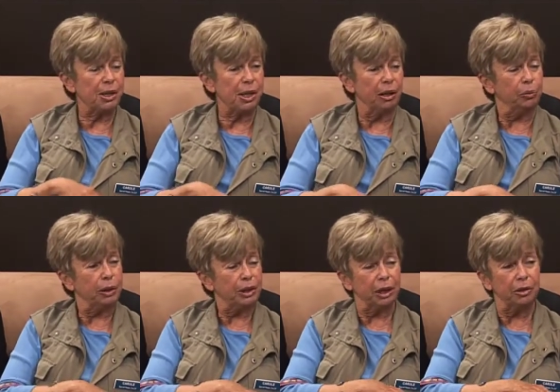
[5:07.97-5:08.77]
Uh, right.
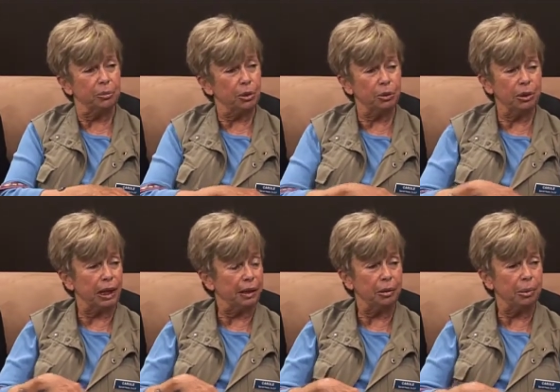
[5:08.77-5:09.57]
we tell them the good
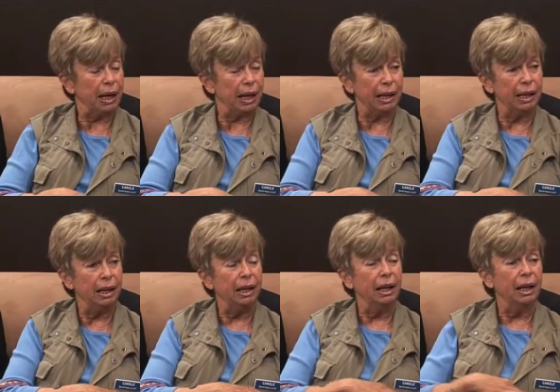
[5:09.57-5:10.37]
and the bad, mm
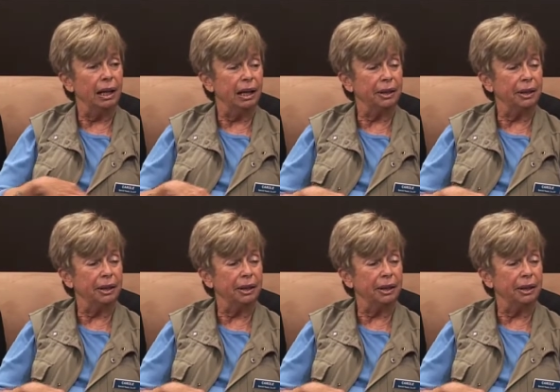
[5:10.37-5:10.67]
-hmm.